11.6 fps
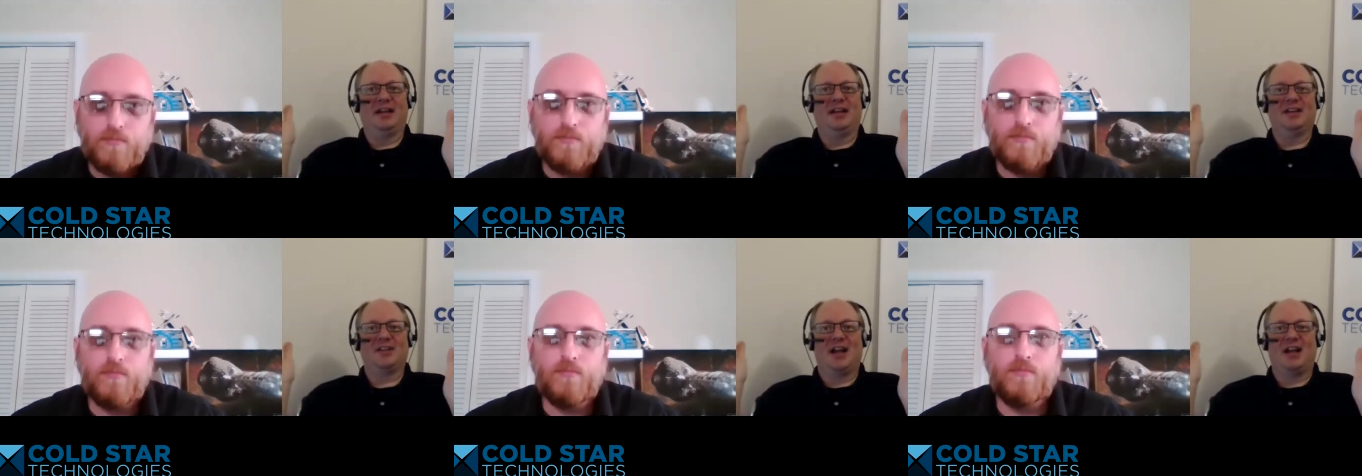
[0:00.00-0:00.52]
Speaker 1: this?
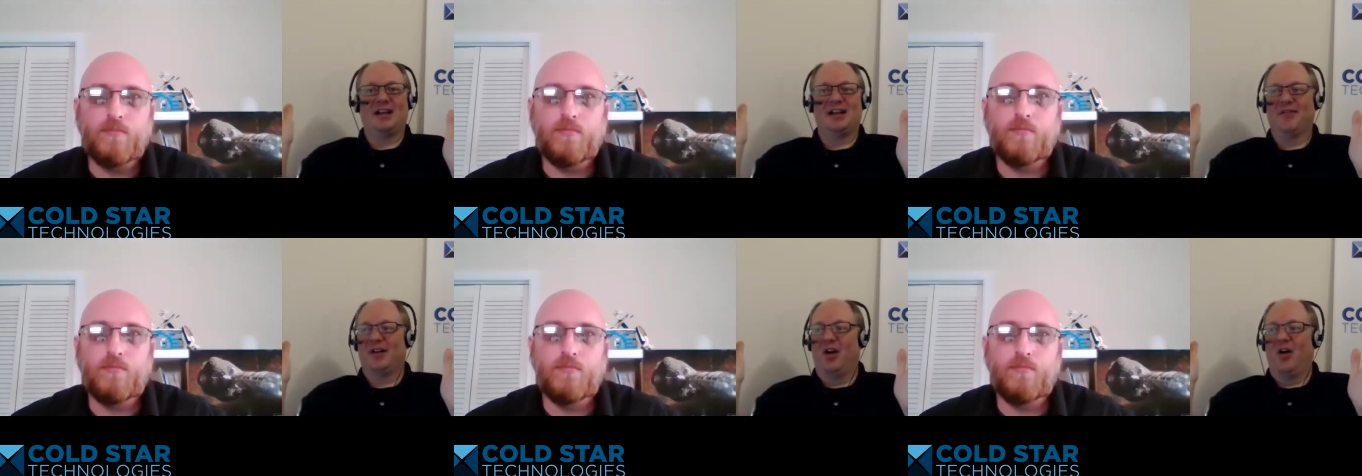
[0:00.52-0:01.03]
I didn't even
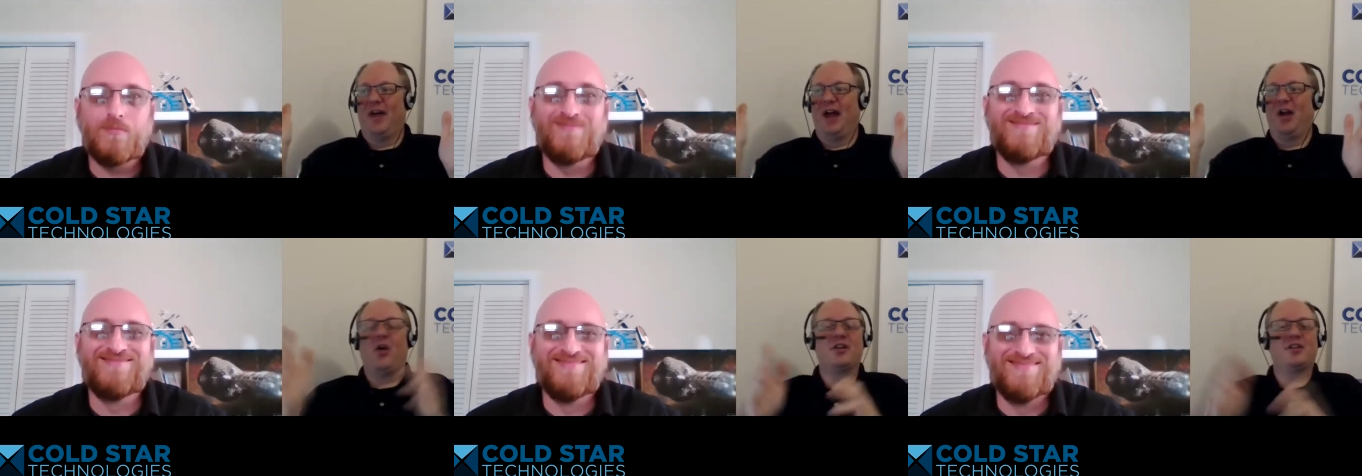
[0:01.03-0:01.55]
know that, or
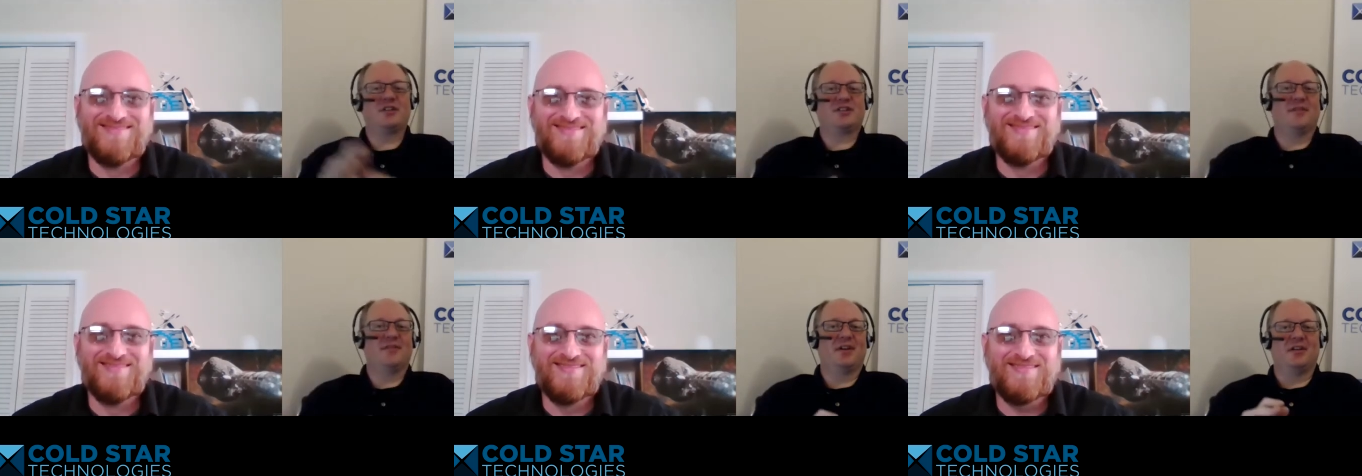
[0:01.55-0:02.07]
just
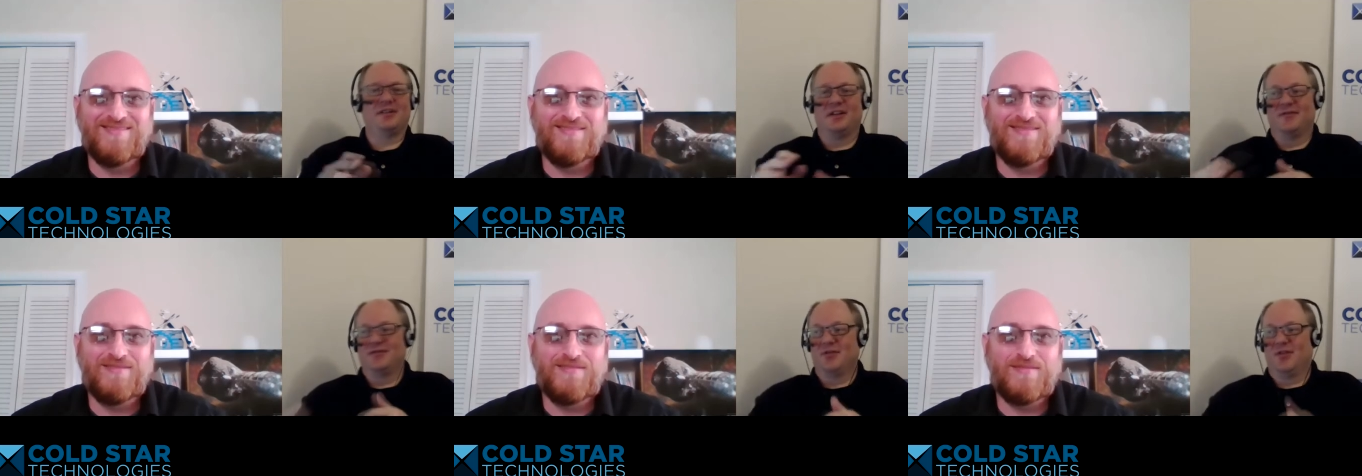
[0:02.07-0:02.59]
difficulty of
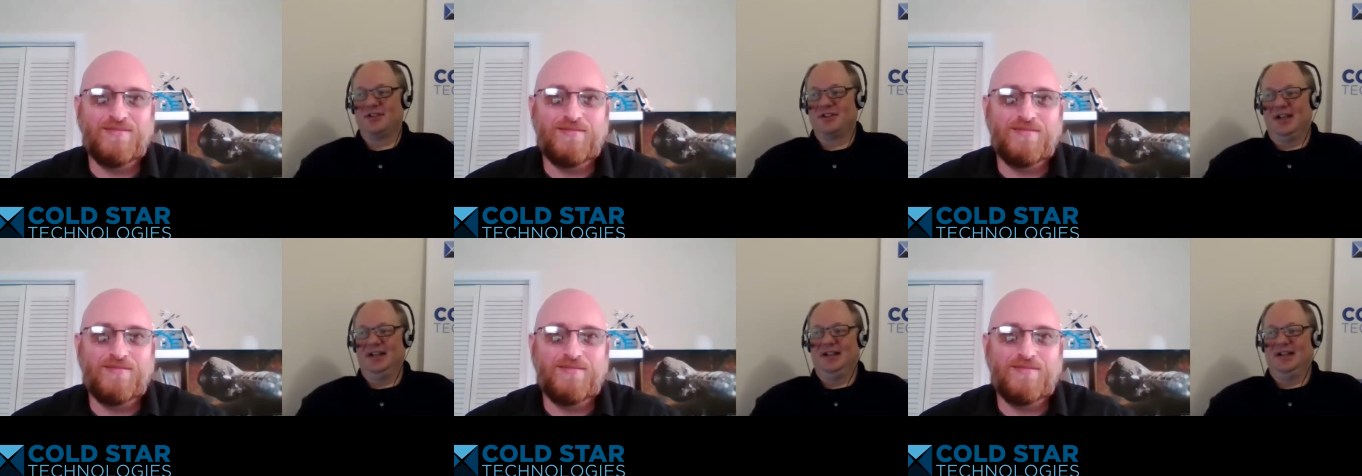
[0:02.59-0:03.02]
sourcing?